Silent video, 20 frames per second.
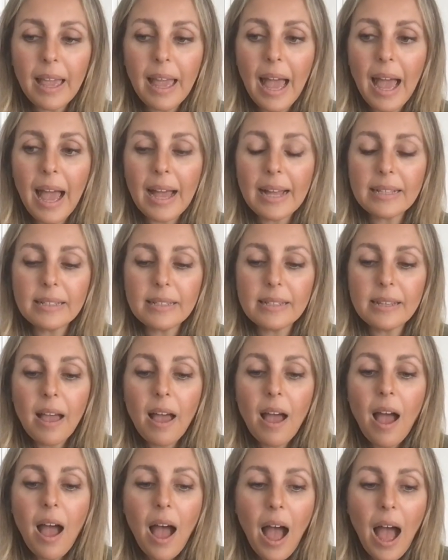And
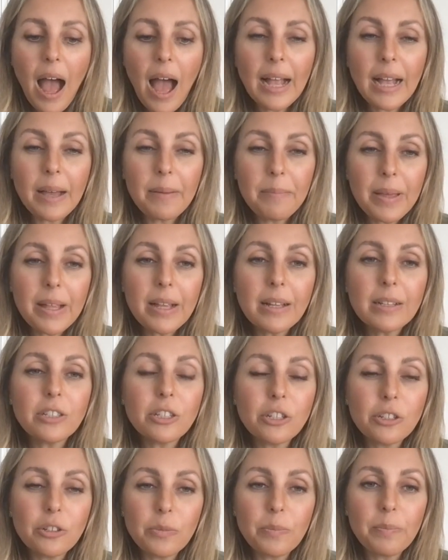I committed
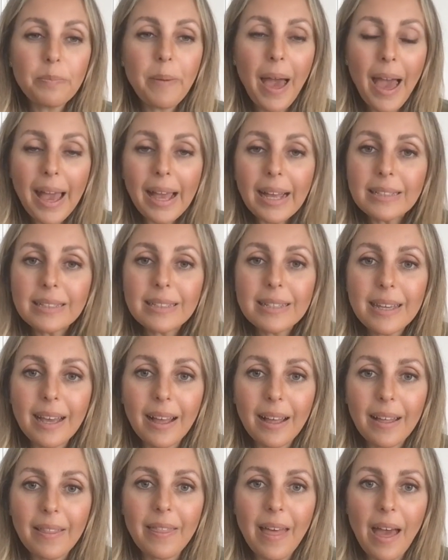to
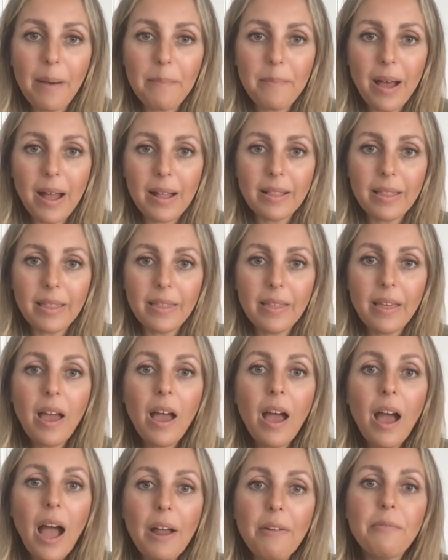painting that month.
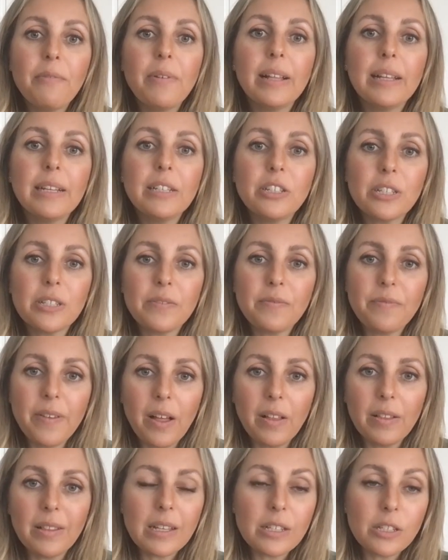I really just
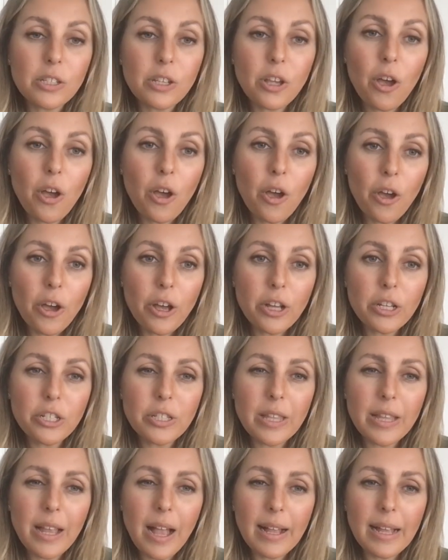felt this urge
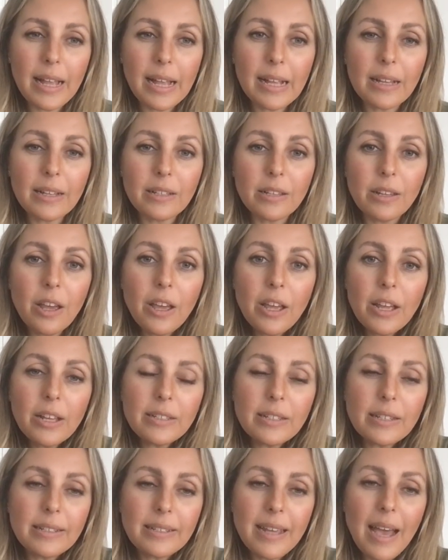that I needed
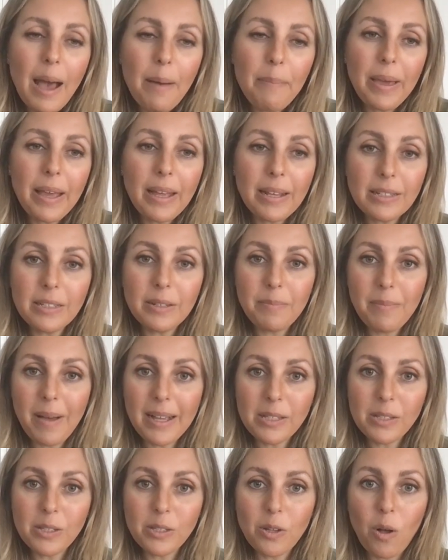to tap into my
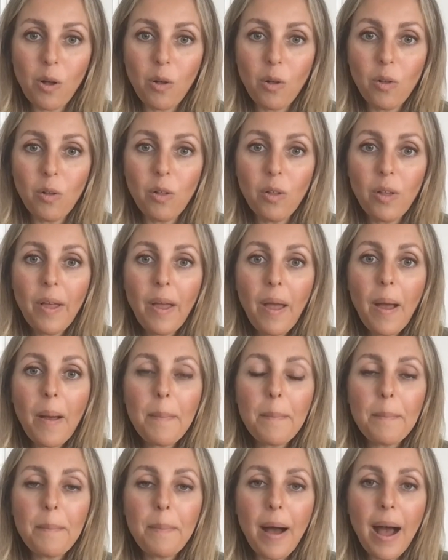soul
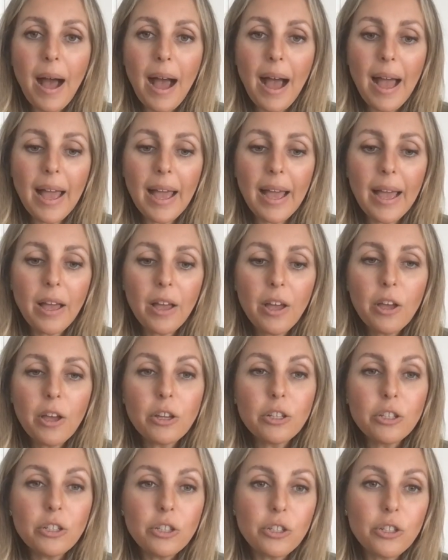by
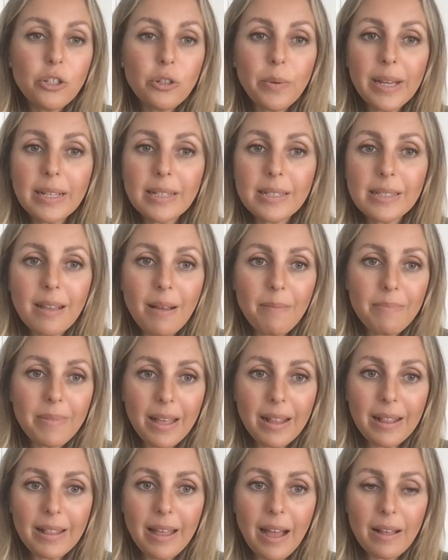doing
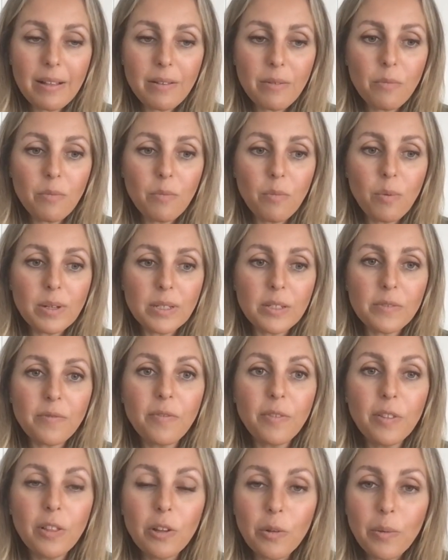something that was
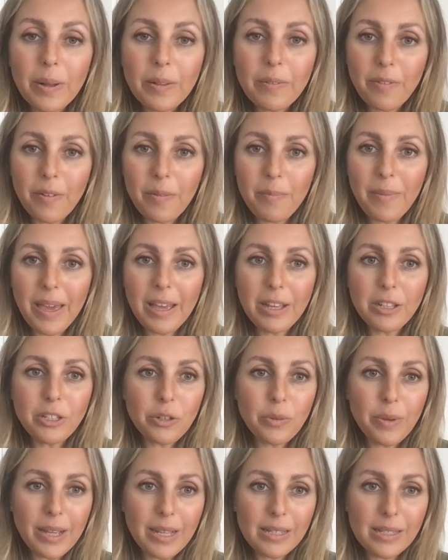fluid for me,
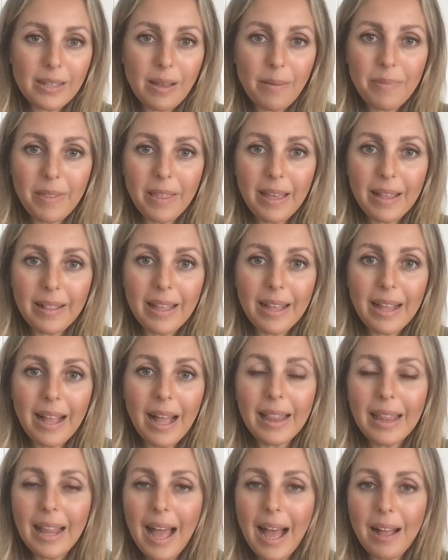doing something that
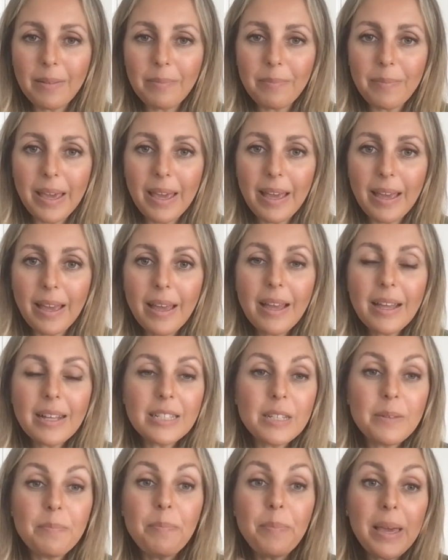allowed me
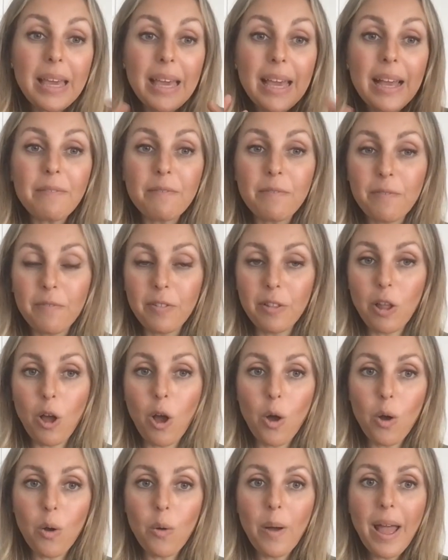to be in
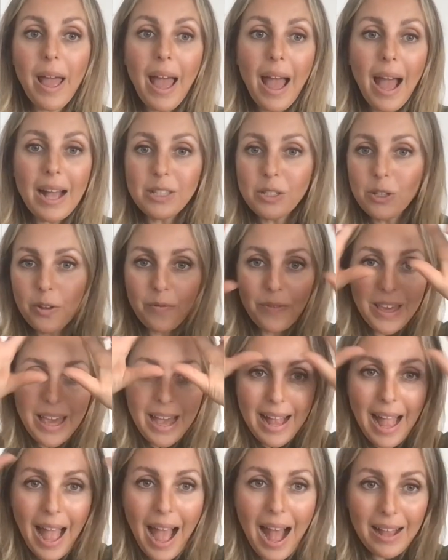flow and sort of
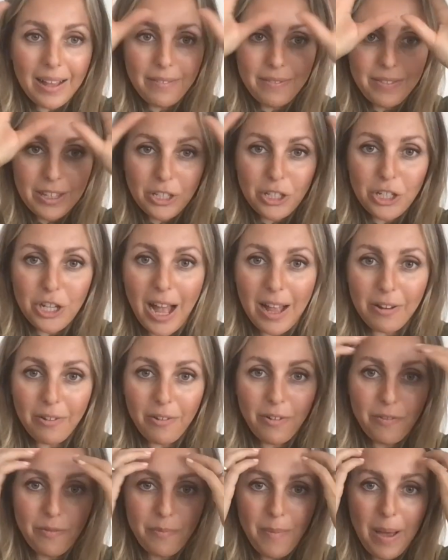get out of the chatter
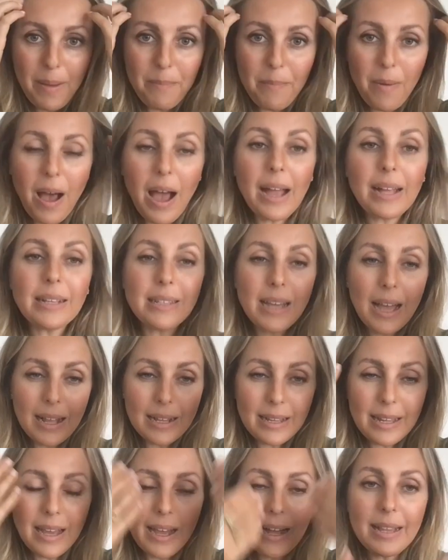of my mind
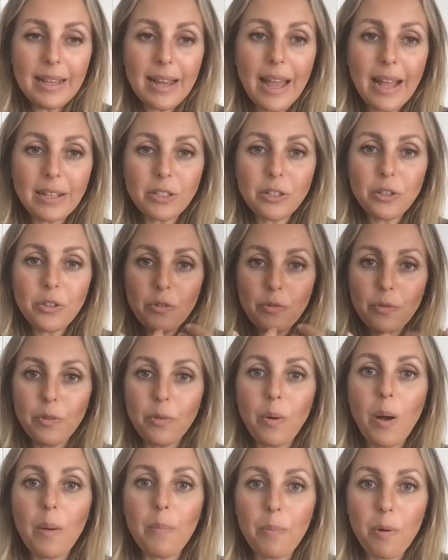and connect
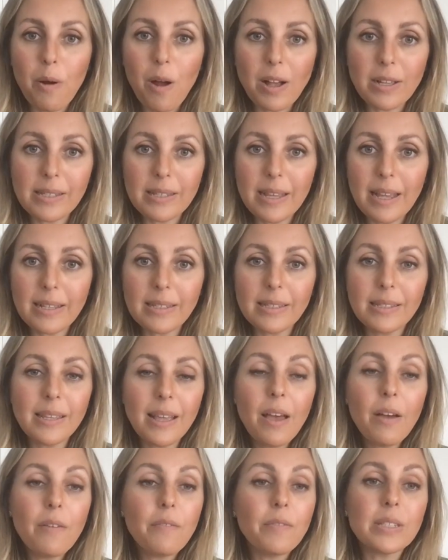through a process.
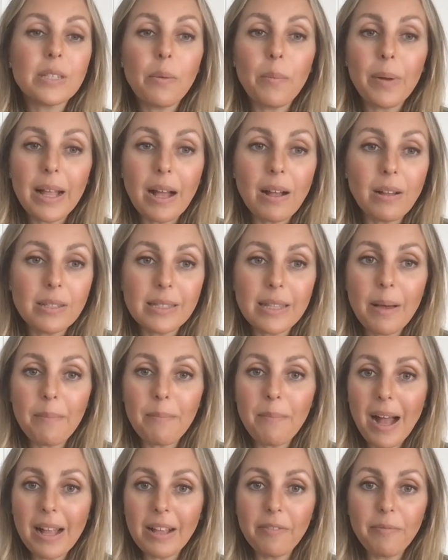For someone else, that
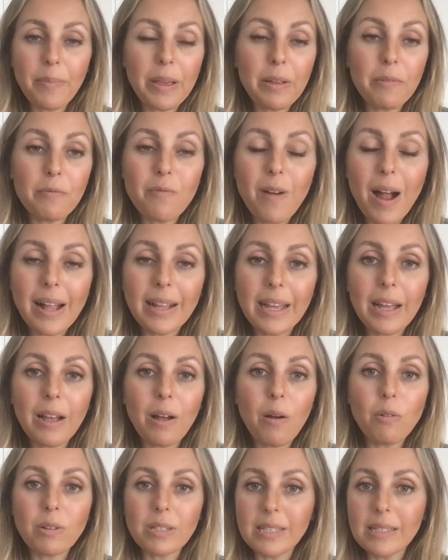might have been
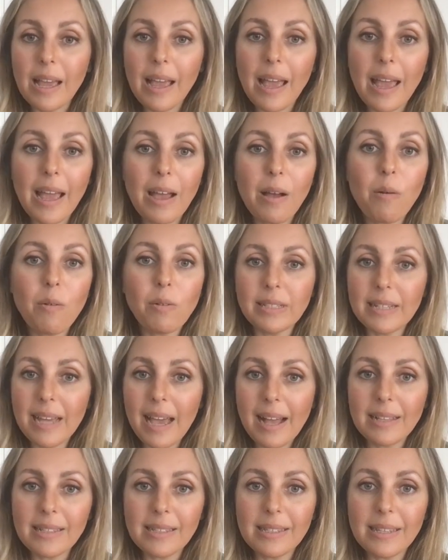running or singing or
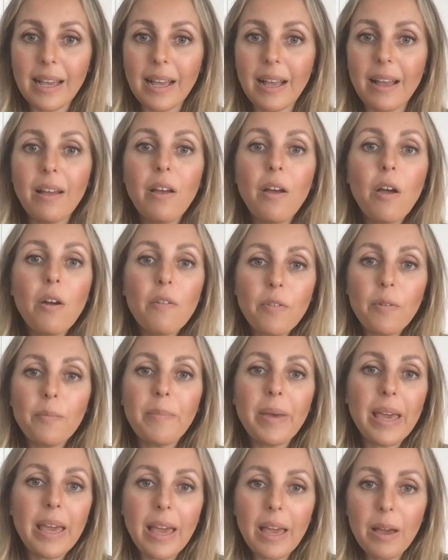dancing. For
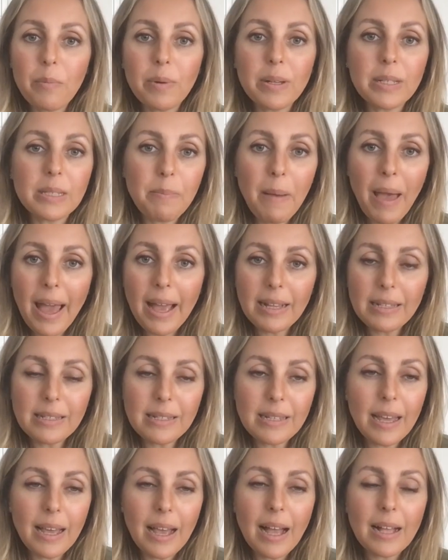me, it was
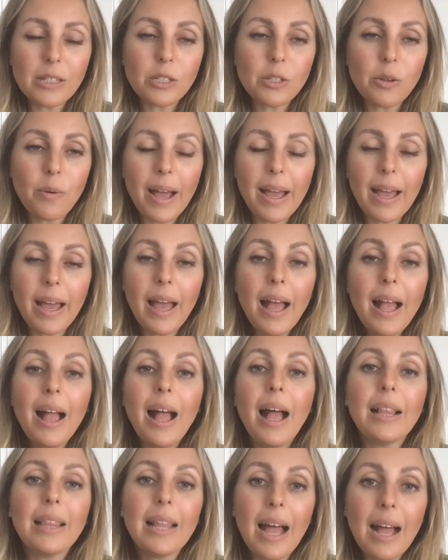painting. And so I
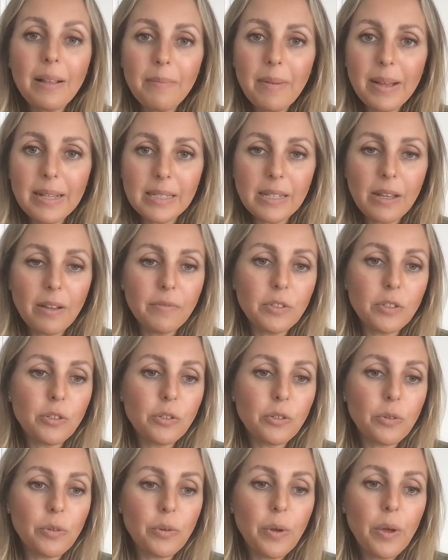allowed myself
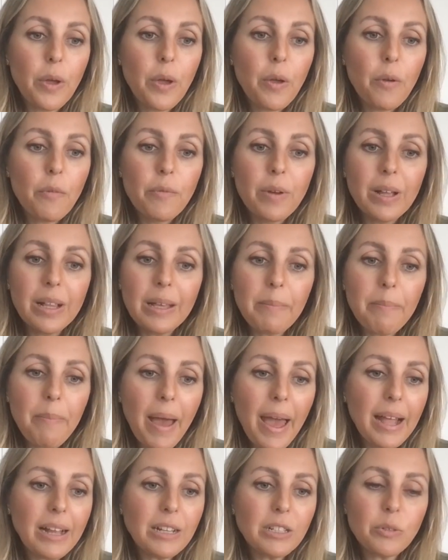to really
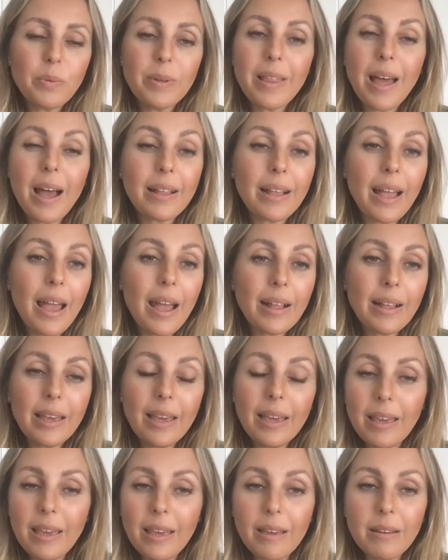paint without
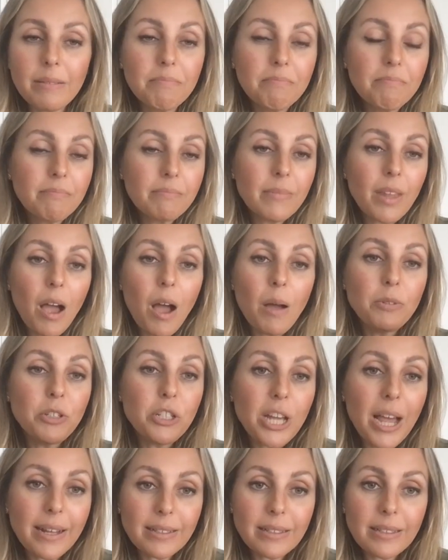any
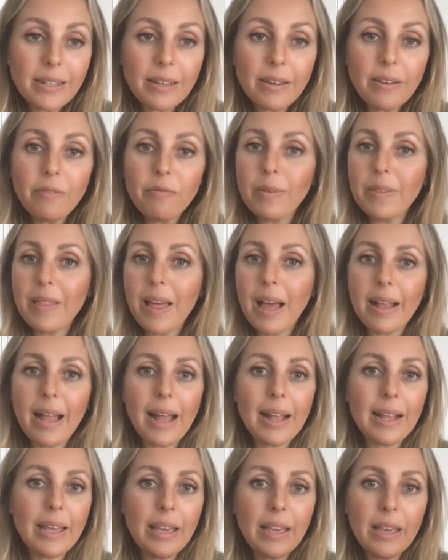objective, without
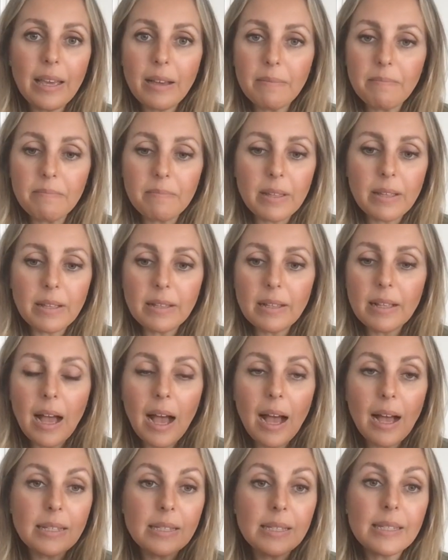any
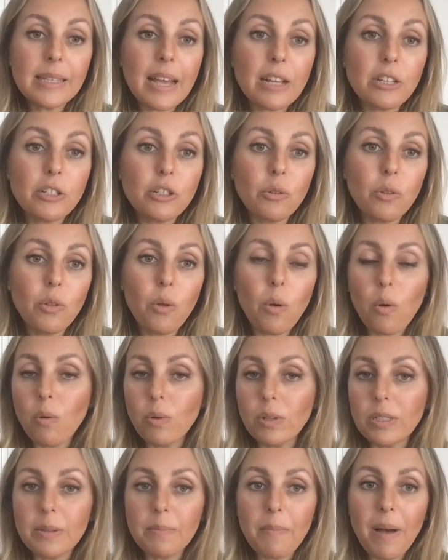schedule
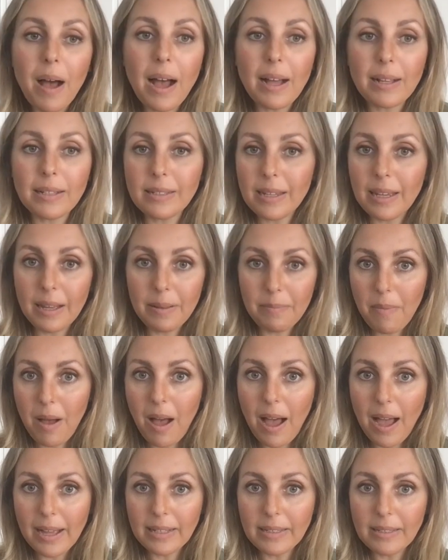or demand in
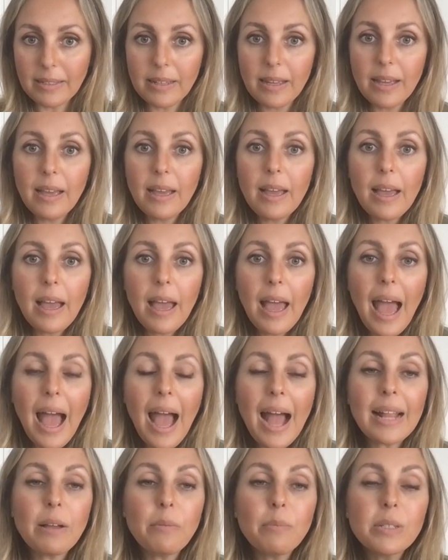mind.
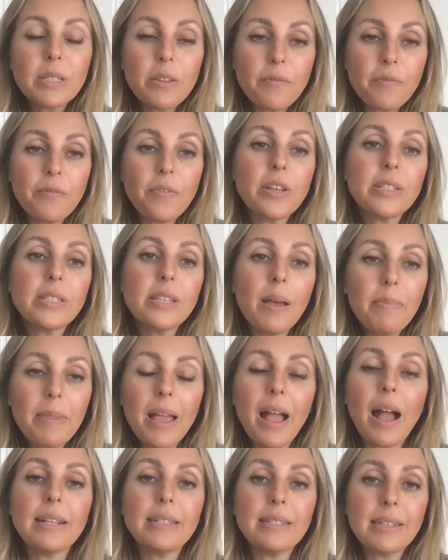And it was the first time
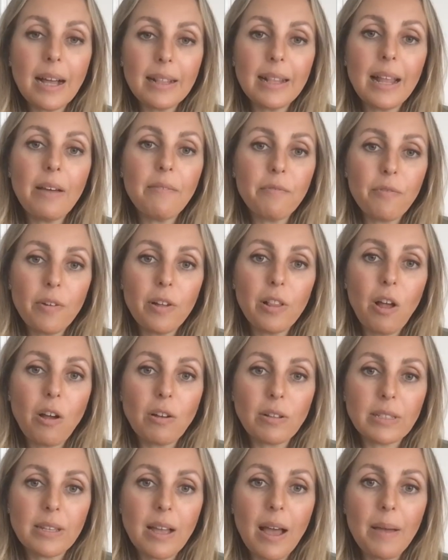that I'd done that for a
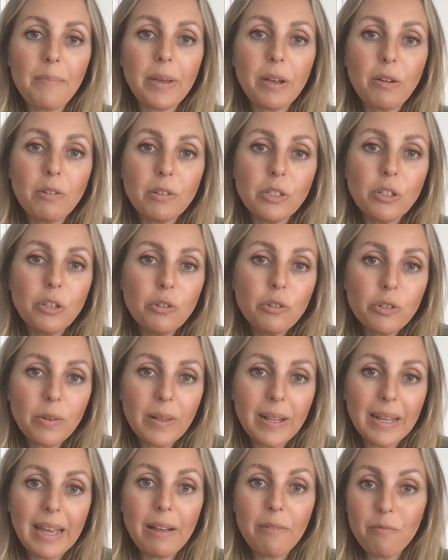long time, because
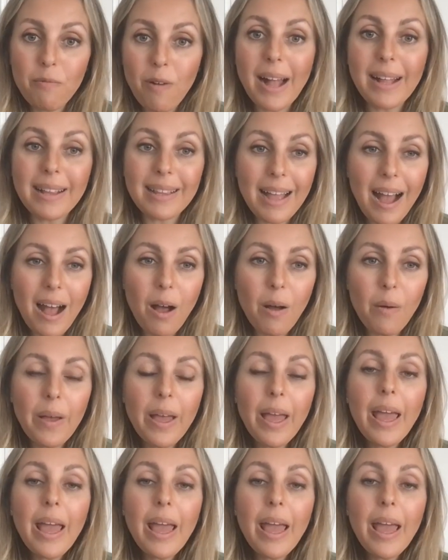usually right now,